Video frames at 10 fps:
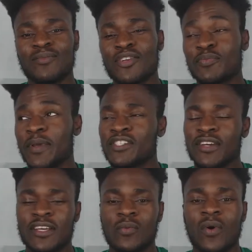not
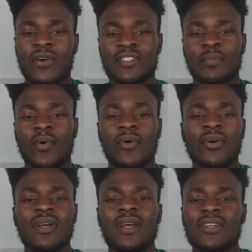special it was, but
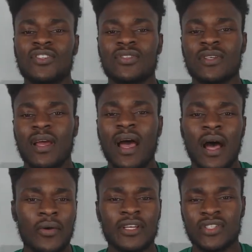just
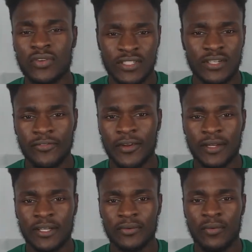how it taught
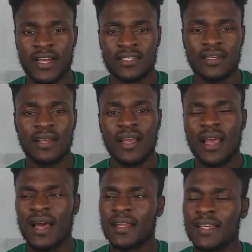differently, right?
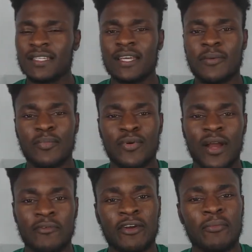And I think a book
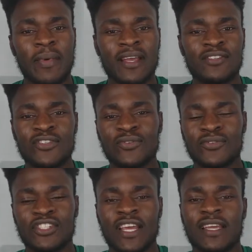I recommend
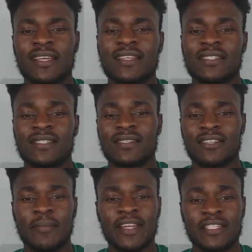you check is
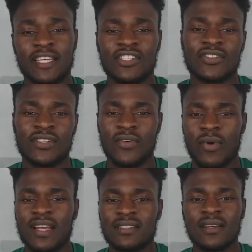The Meditations,
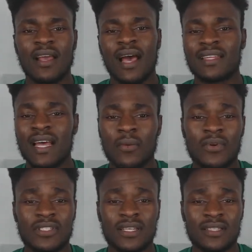right? And that
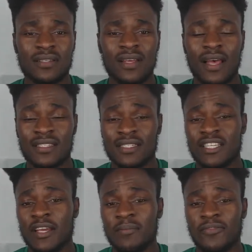was is as a
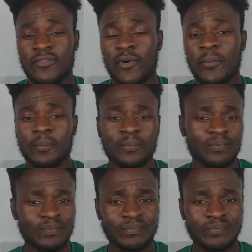stem from